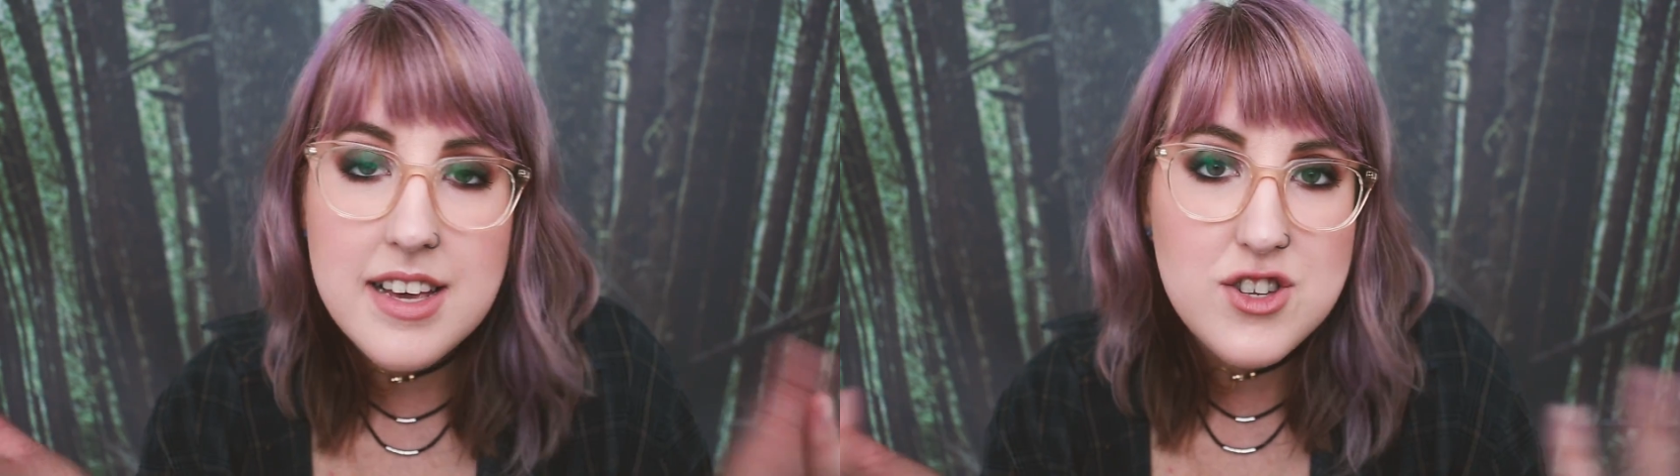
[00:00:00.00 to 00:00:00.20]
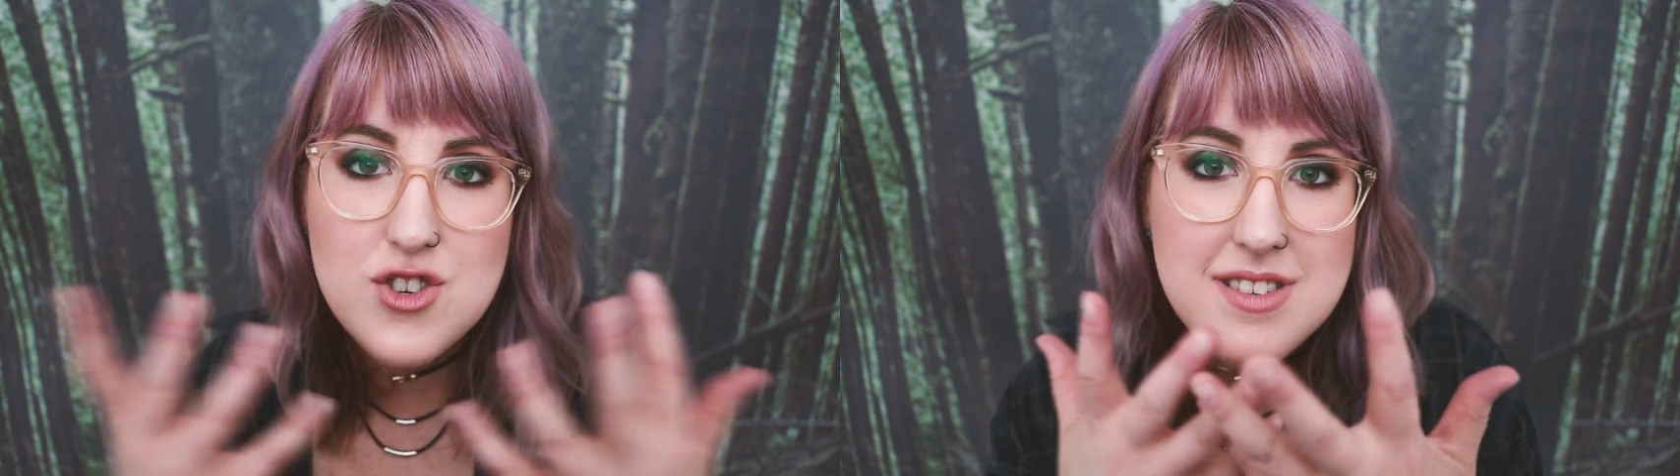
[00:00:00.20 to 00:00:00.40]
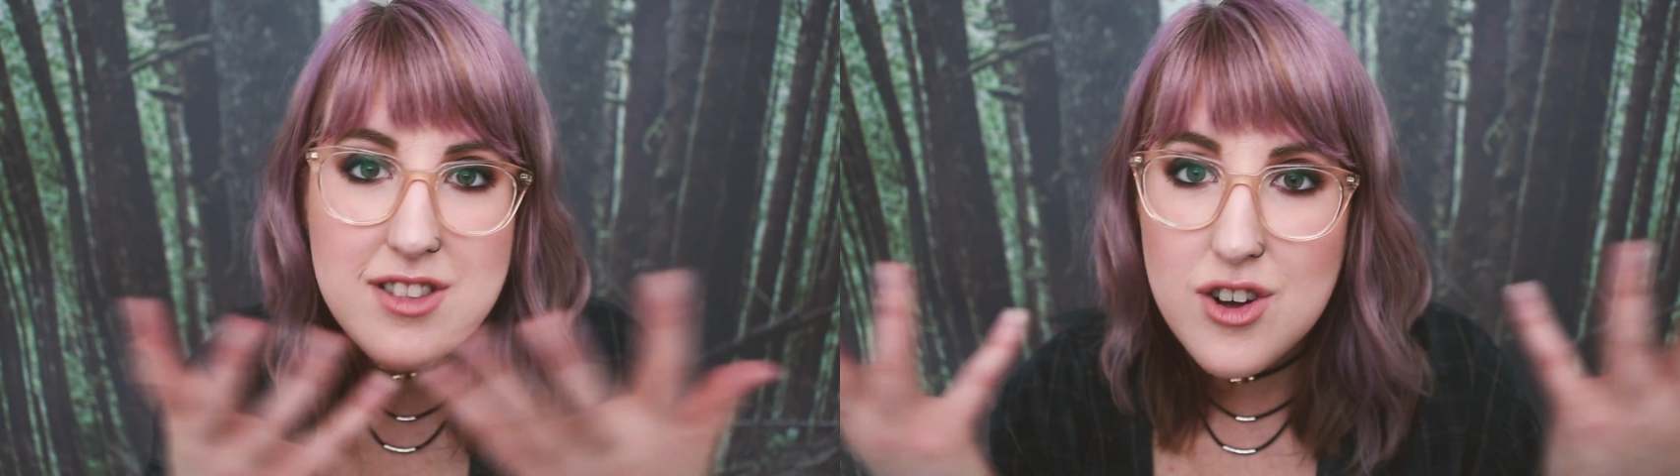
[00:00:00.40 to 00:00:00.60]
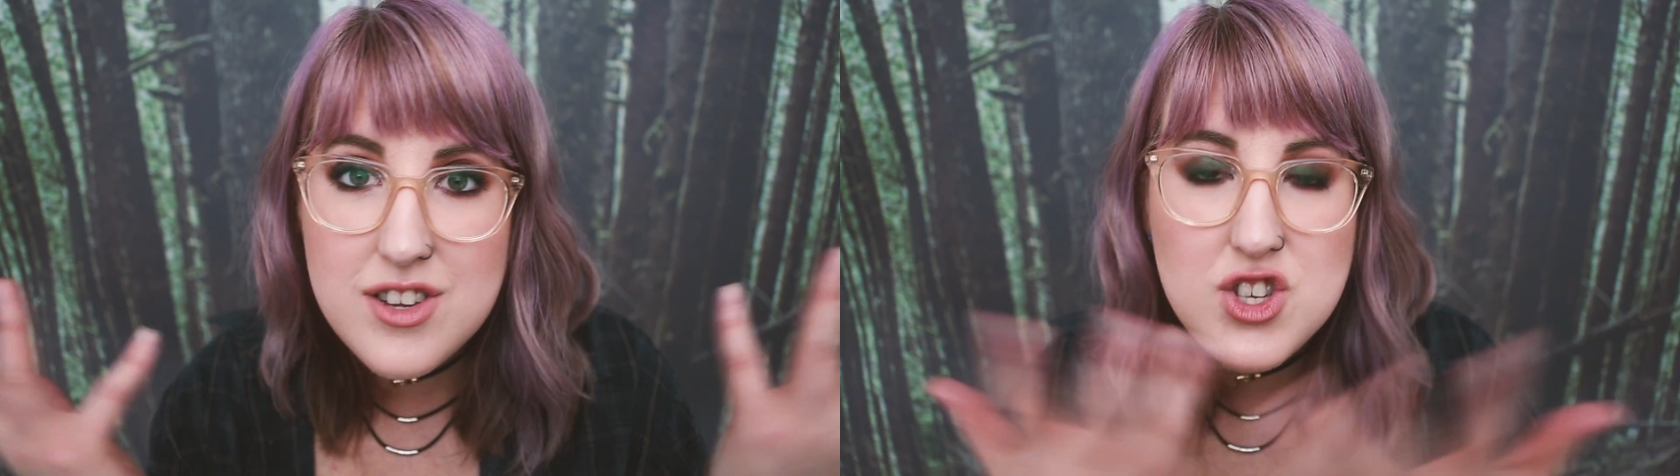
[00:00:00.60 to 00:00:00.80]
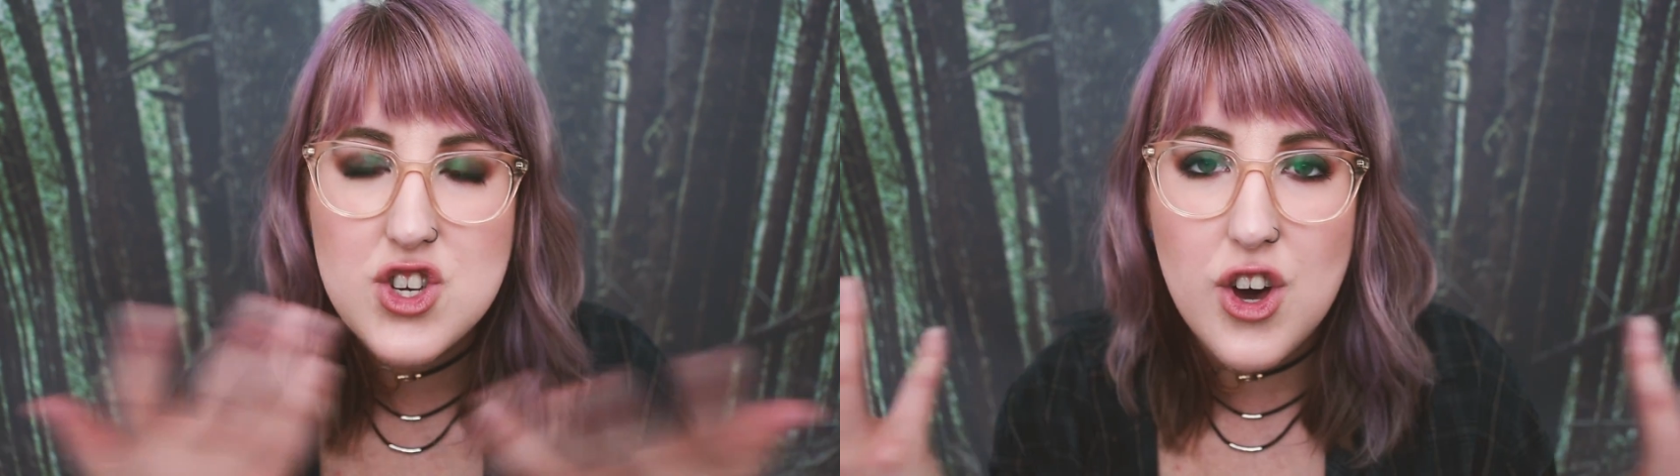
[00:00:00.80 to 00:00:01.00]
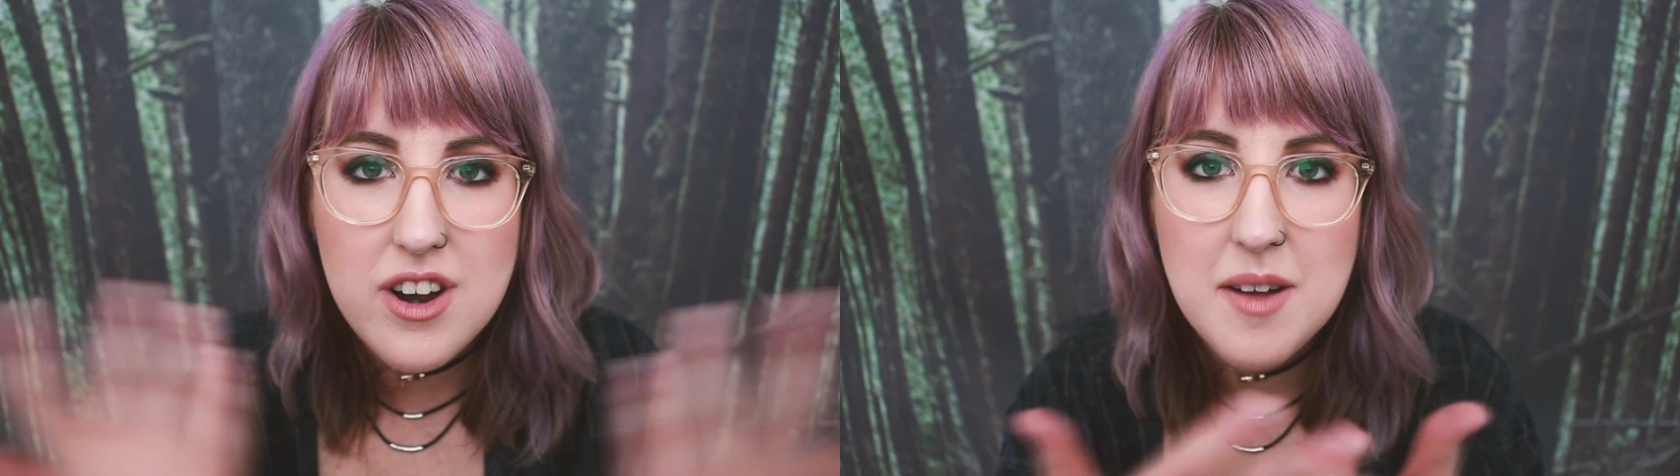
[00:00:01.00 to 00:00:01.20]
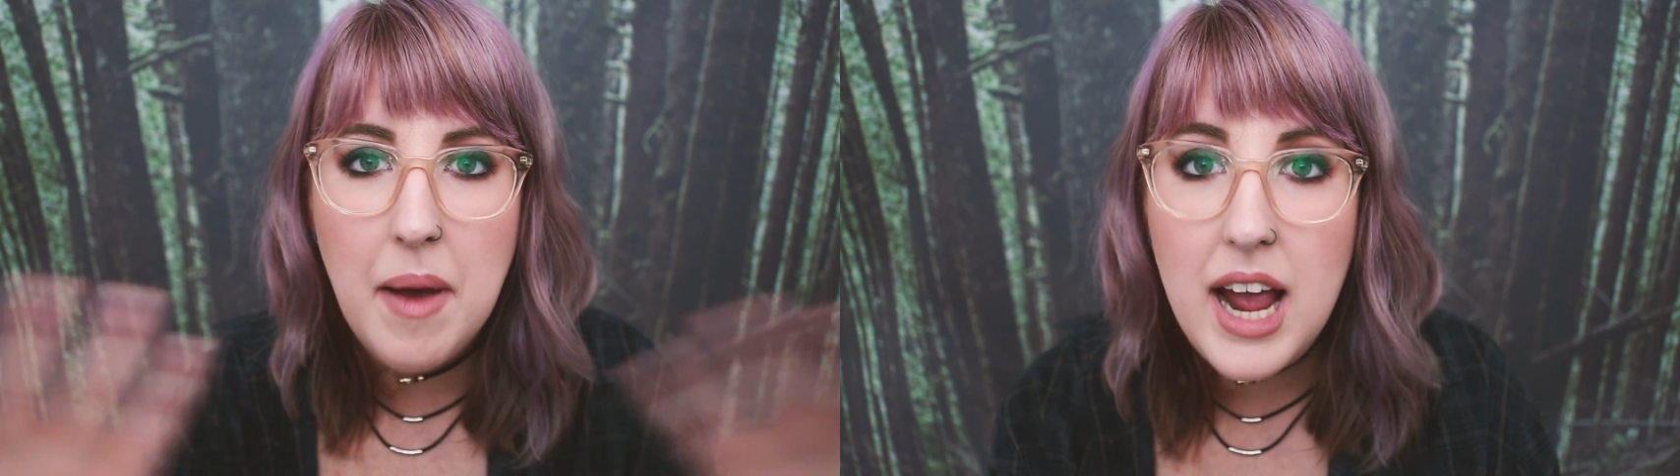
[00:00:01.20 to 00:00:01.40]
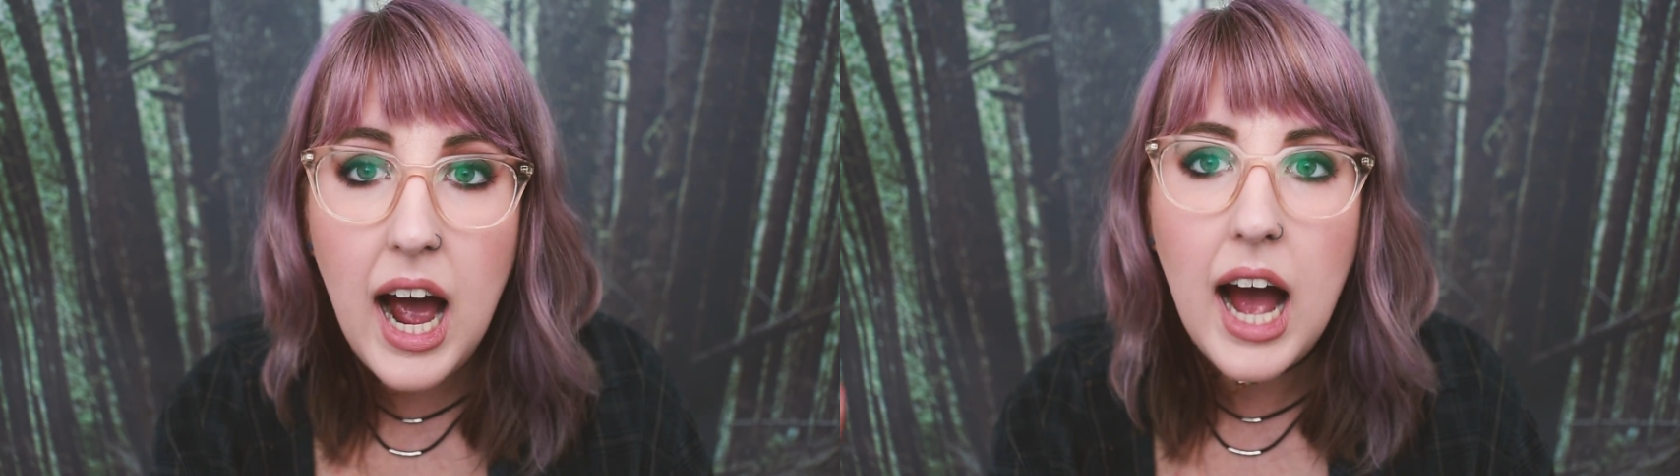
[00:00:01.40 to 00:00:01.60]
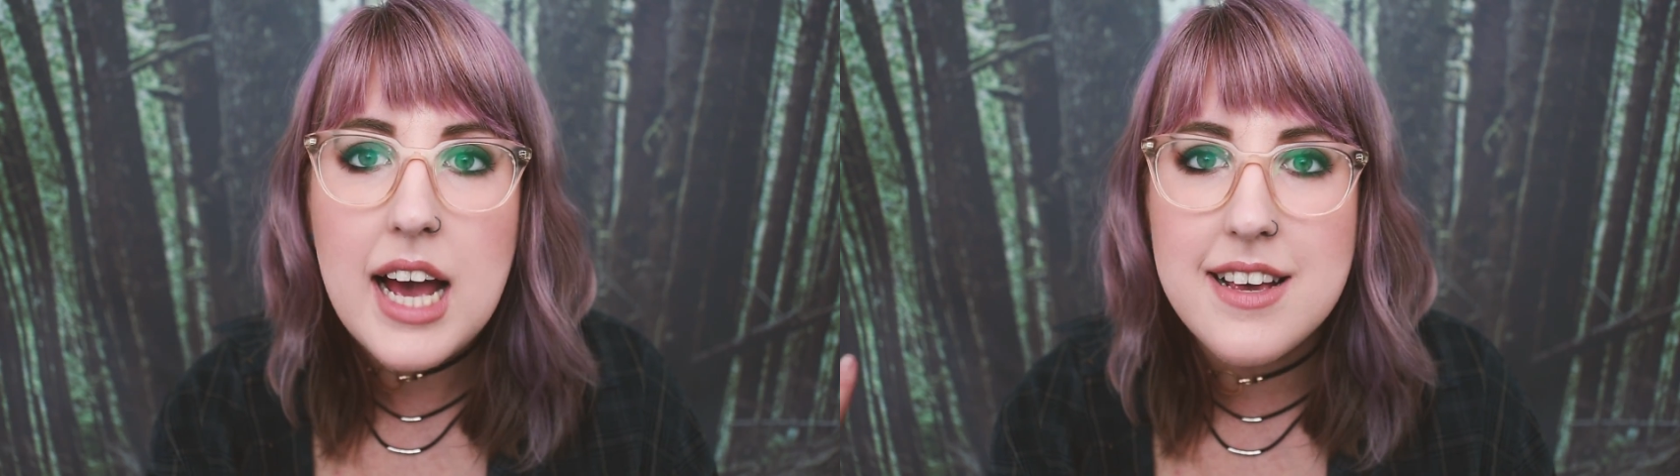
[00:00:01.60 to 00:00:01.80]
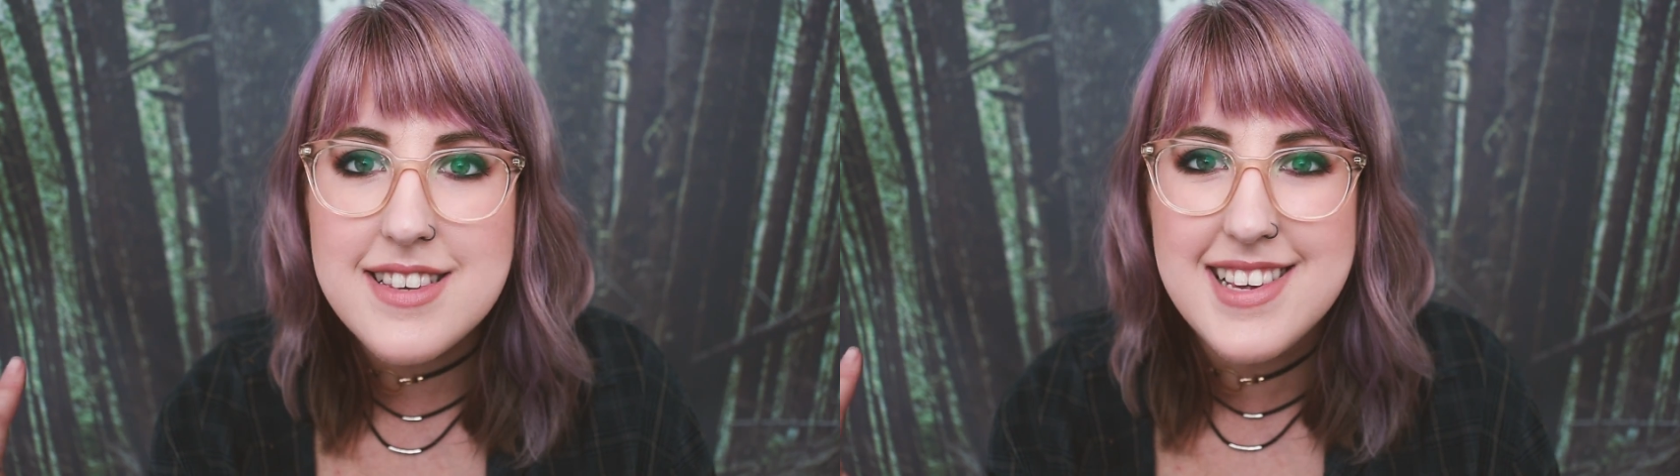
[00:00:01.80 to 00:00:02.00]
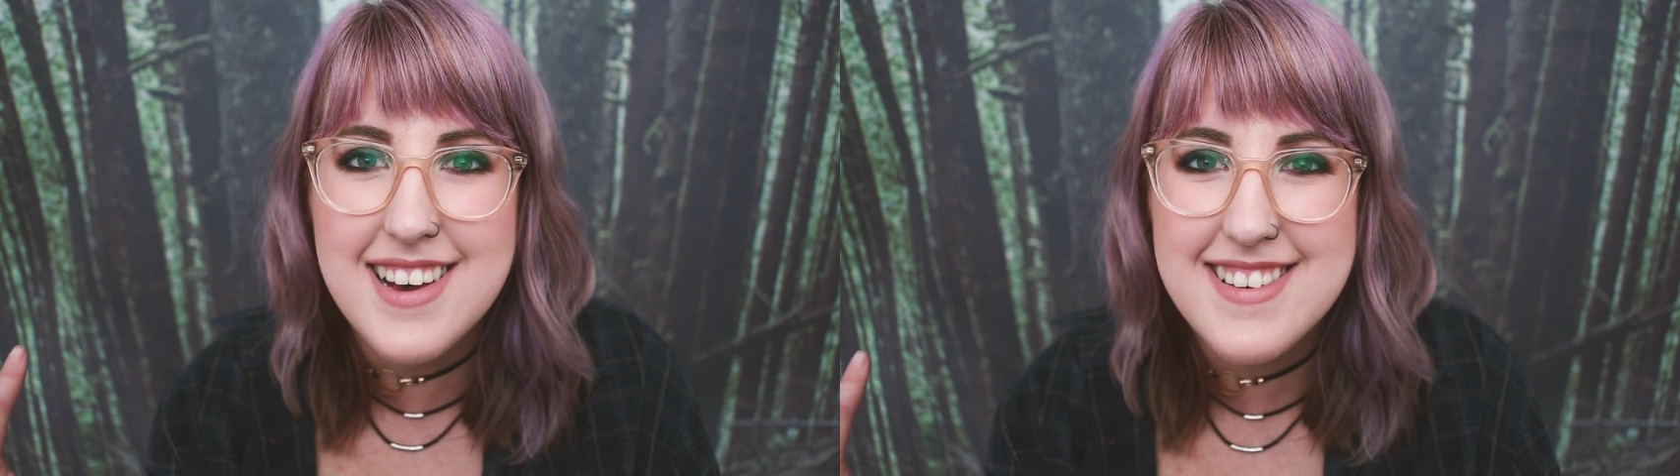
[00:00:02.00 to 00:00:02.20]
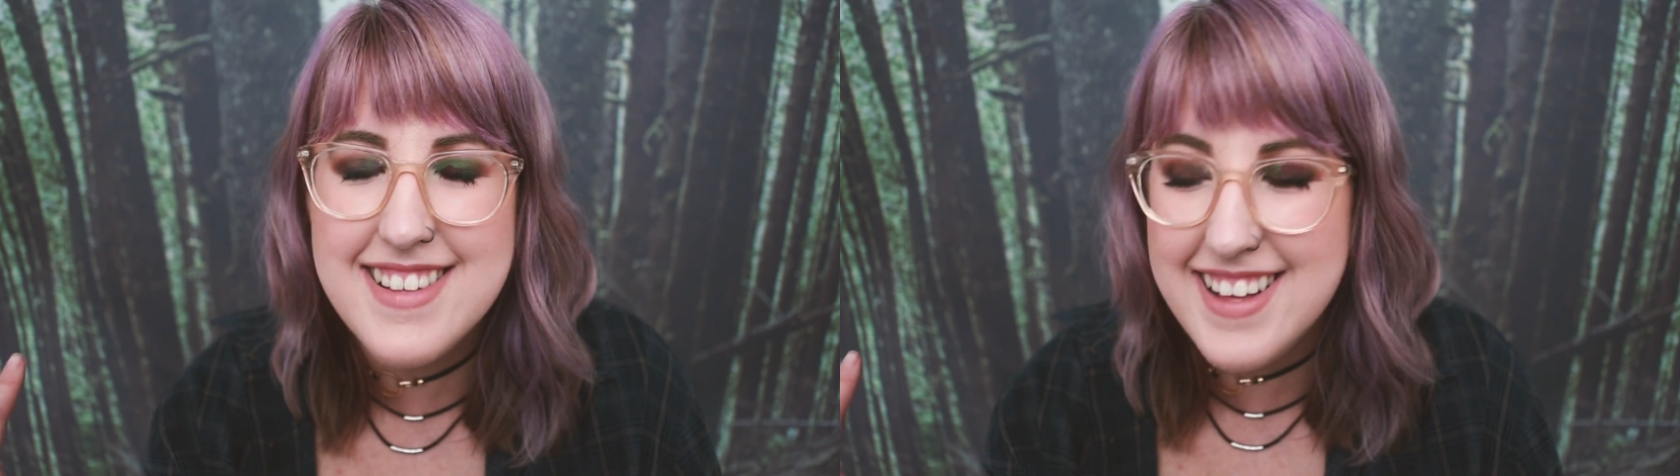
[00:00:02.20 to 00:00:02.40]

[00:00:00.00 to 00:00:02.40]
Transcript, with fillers: It just looks good on my eyes.